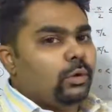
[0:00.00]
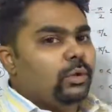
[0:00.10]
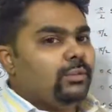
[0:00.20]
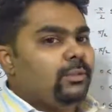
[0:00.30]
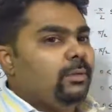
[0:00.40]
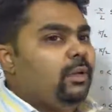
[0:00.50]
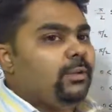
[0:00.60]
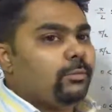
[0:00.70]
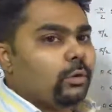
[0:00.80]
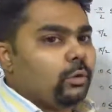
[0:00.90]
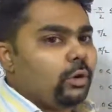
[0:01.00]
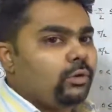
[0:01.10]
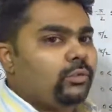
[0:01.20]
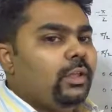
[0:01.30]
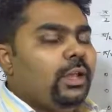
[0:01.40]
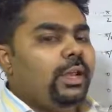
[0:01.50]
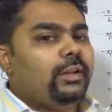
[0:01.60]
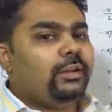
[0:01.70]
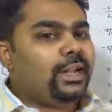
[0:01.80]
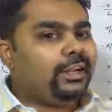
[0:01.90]
Similarly for cos,
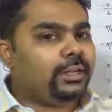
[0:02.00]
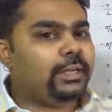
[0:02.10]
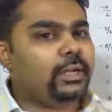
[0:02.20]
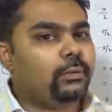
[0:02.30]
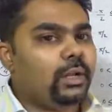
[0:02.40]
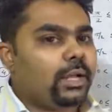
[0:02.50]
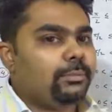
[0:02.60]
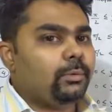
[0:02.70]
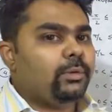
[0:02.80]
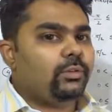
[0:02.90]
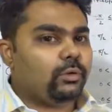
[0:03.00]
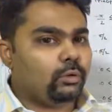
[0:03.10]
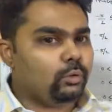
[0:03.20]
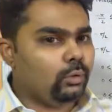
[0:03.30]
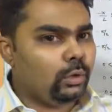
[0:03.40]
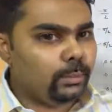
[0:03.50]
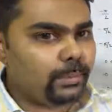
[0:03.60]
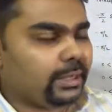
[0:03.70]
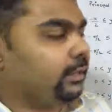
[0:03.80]
and that theta will lie between 0 to pi.